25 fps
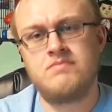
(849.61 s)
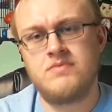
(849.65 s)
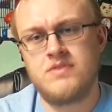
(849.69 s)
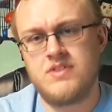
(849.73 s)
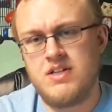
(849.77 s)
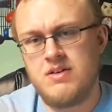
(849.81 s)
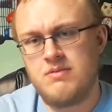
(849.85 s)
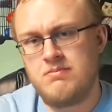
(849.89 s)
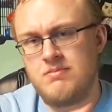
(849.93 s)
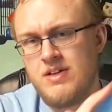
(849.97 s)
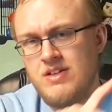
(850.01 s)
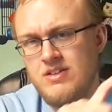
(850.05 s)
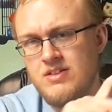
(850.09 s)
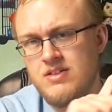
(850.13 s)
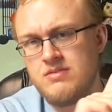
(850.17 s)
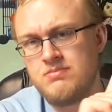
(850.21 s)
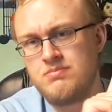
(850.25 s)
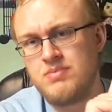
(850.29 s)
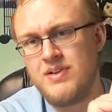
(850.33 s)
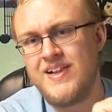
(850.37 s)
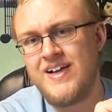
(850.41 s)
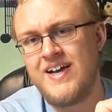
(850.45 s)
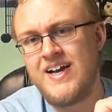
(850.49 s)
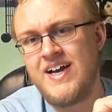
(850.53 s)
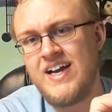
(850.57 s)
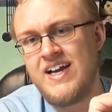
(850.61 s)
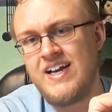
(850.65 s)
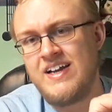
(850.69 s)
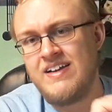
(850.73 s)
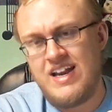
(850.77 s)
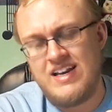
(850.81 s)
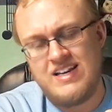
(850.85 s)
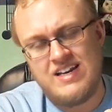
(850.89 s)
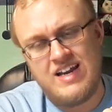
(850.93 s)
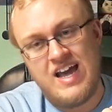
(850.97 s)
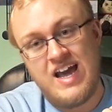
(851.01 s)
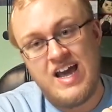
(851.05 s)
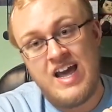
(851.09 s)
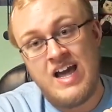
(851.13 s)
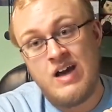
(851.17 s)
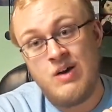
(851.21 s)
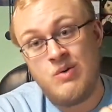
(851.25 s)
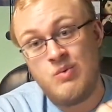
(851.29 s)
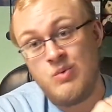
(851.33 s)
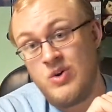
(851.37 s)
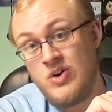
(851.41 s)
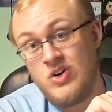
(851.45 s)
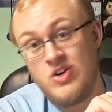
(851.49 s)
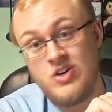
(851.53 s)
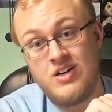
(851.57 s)
So multiply an
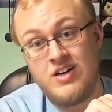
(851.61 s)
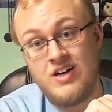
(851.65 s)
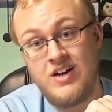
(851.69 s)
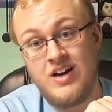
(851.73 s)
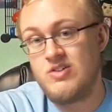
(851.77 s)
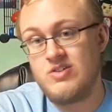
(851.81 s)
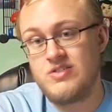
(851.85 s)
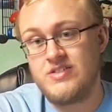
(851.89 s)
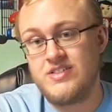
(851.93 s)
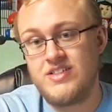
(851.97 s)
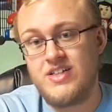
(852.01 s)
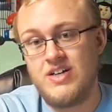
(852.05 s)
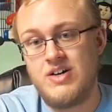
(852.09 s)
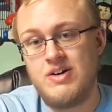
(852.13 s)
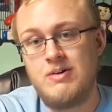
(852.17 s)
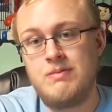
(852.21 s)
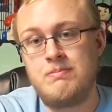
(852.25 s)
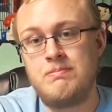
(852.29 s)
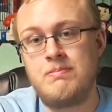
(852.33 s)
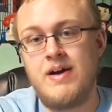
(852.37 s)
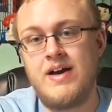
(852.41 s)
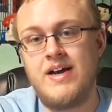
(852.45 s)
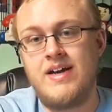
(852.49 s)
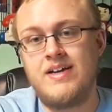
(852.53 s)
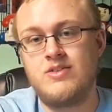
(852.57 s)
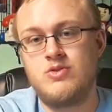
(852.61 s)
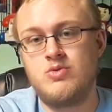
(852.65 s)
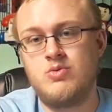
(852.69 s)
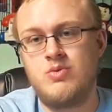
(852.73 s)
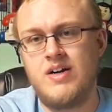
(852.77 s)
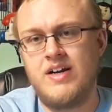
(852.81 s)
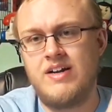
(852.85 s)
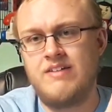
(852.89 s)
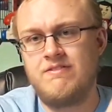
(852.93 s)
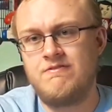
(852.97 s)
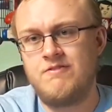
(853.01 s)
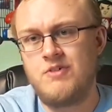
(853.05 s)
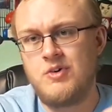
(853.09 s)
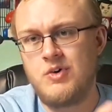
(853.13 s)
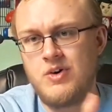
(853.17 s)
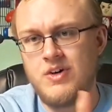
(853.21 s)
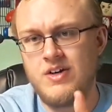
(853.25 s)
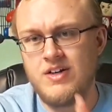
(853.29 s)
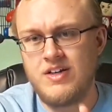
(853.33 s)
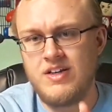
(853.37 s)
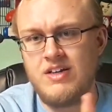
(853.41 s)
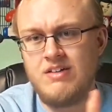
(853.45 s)
hour or so by 24,